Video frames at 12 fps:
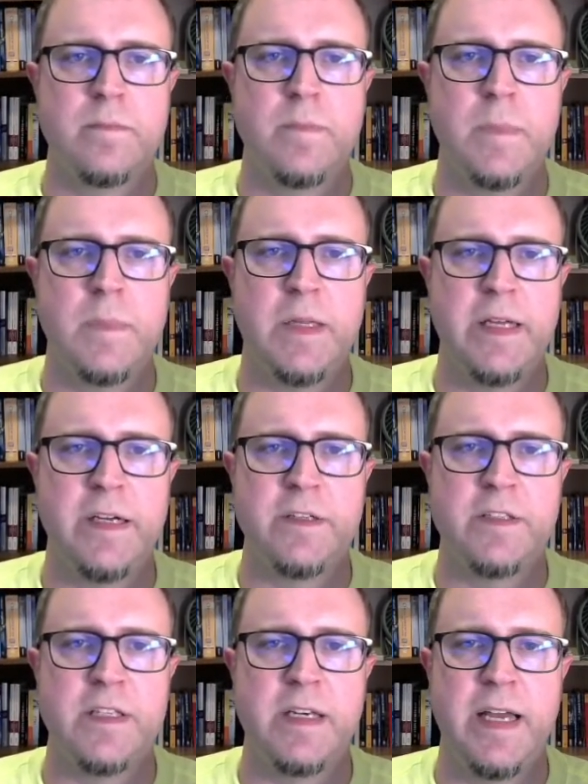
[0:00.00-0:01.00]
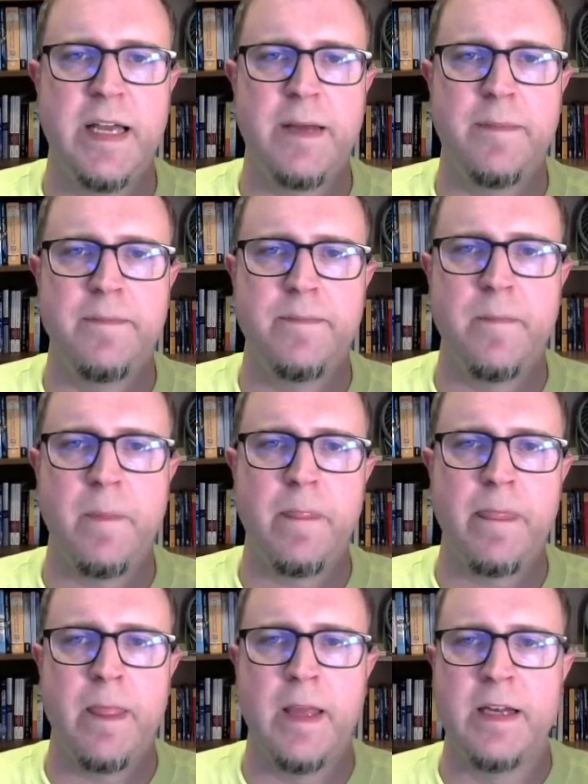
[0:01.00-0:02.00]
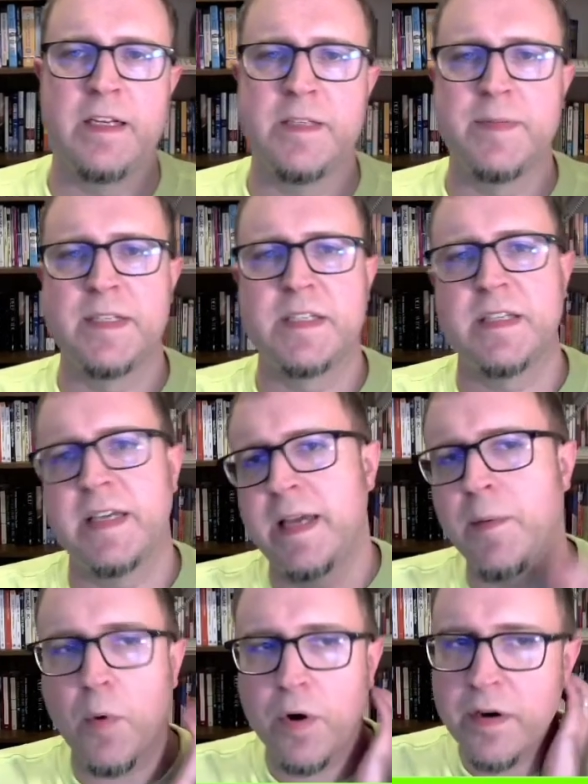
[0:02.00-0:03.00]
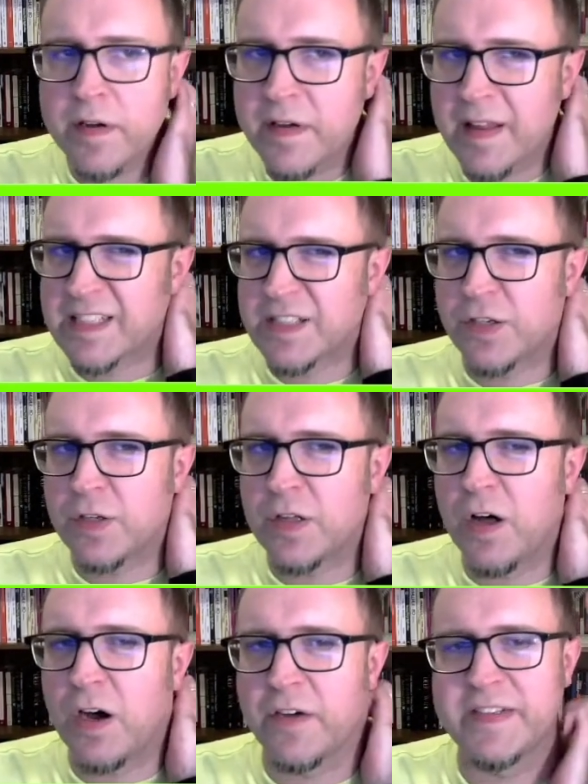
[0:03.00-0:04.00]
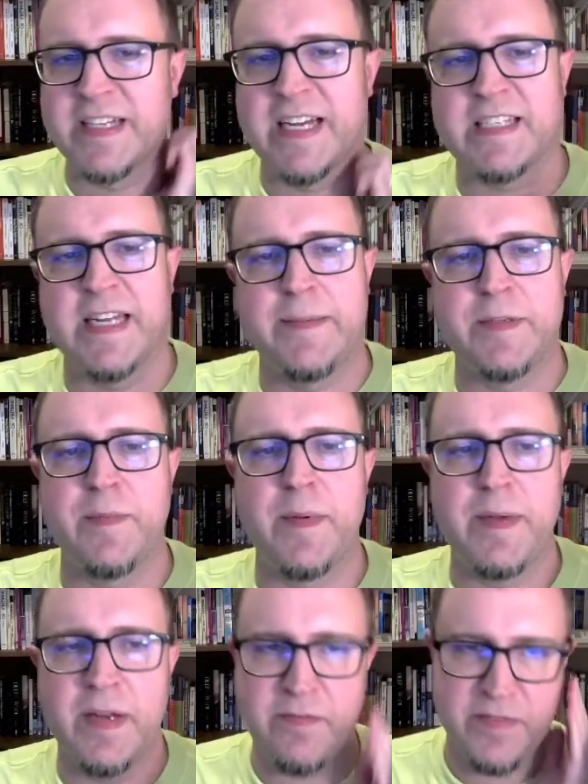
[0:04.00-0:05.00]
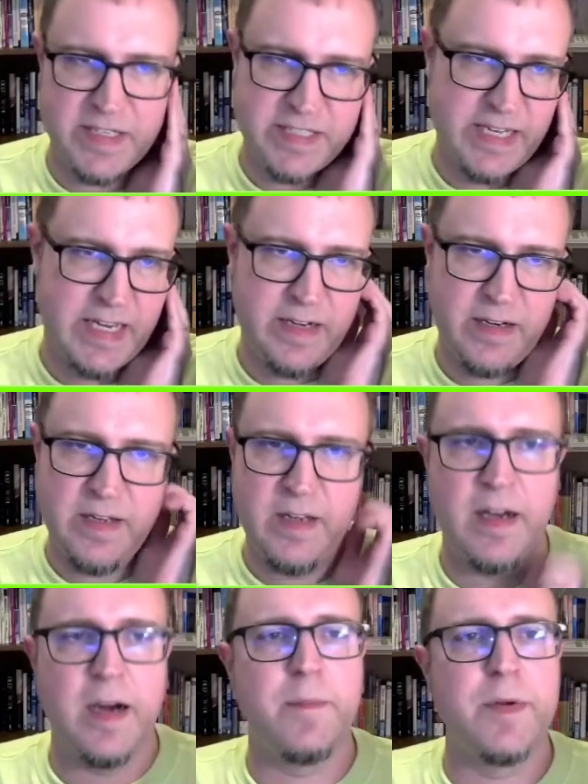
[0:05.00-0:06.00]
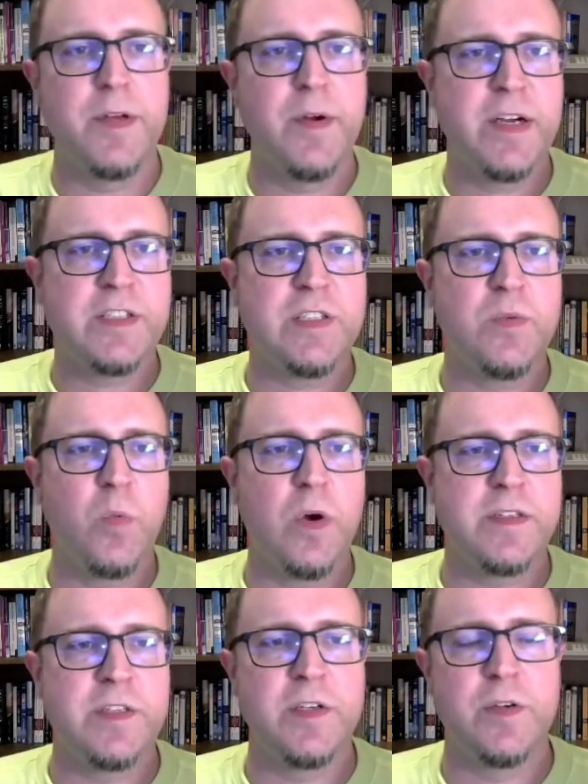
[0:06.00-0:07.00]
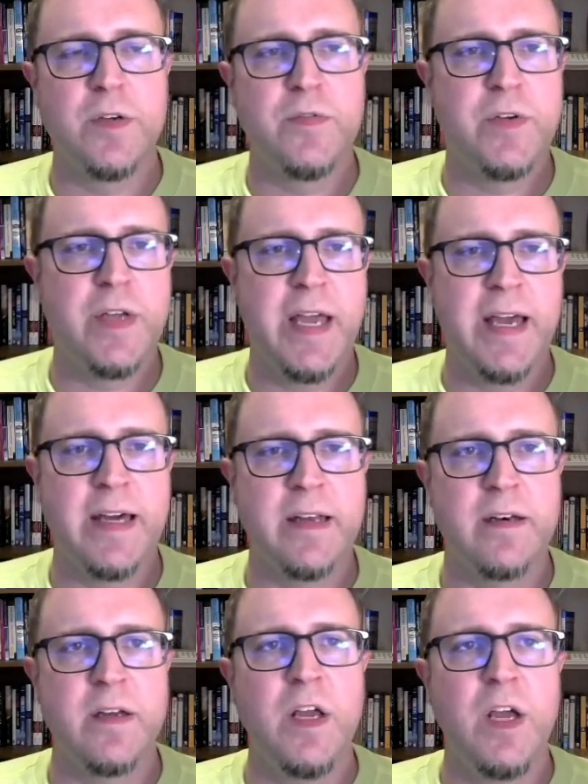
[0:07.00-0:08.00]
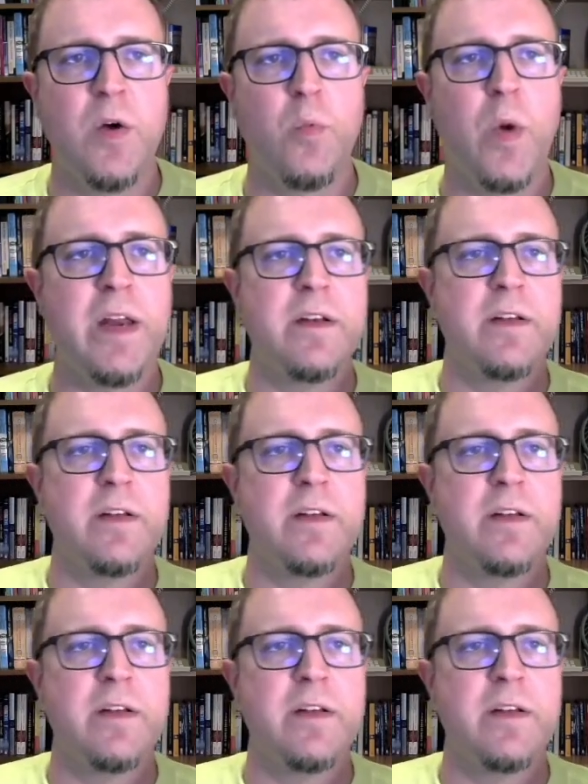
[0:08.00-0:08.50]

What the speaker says: Clears the name and dismisses the keyboard. That's a little long of a test name, so maybe I'd fix that. But you actually want to, if you can, wait.